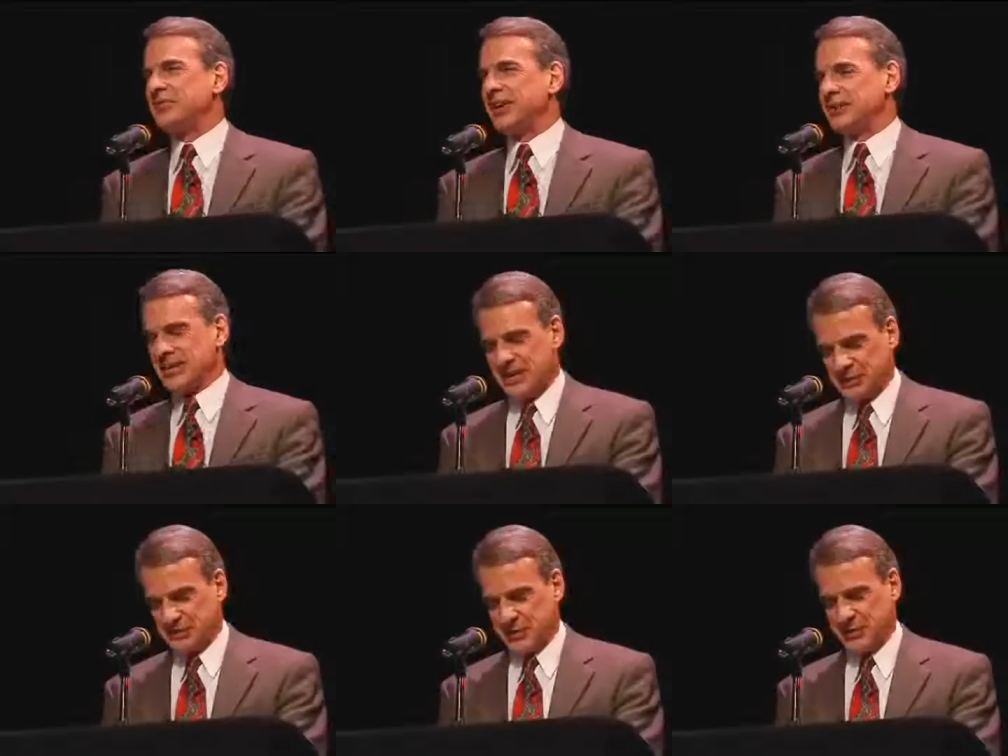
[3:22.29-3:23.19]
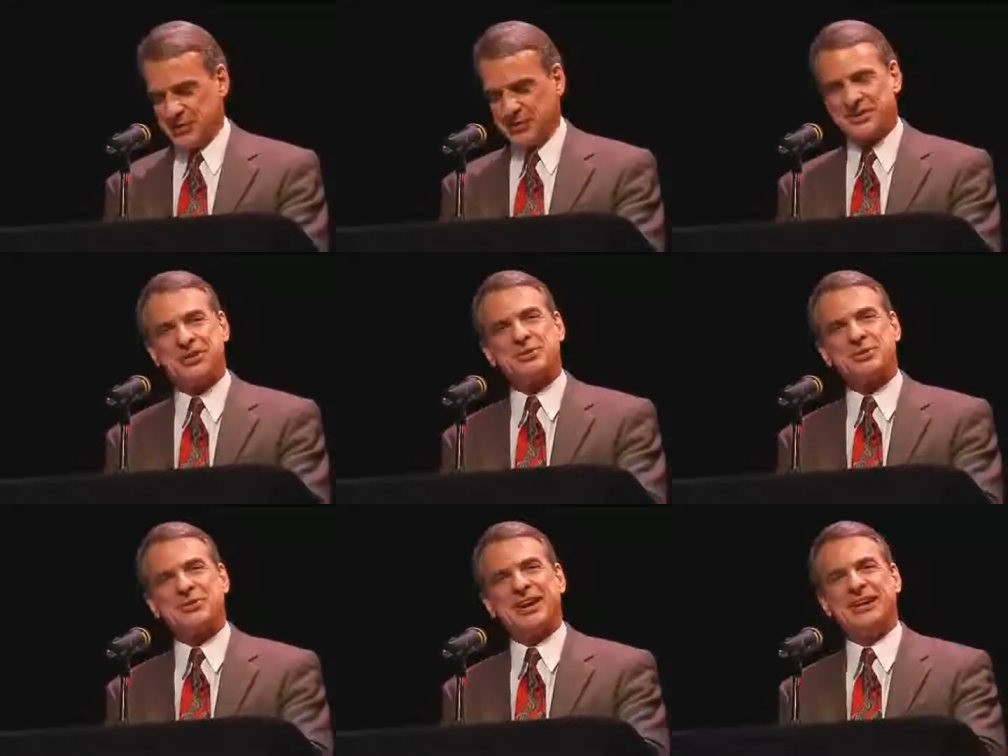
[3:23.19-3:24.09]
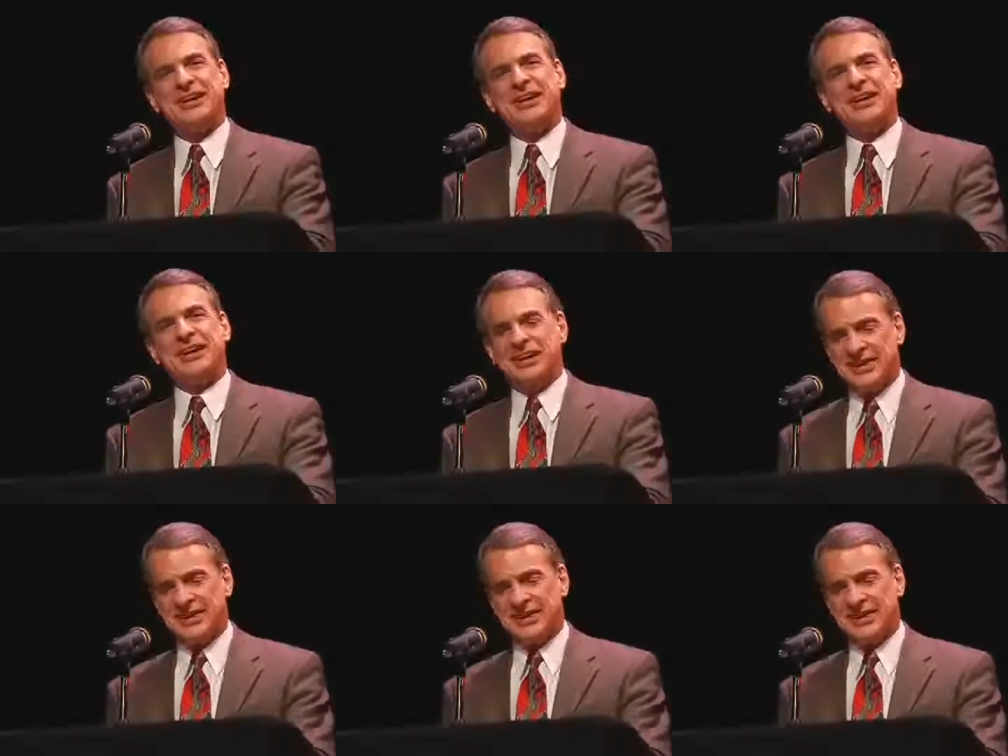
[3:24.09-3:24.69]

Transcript: from the Veritas Forum to participate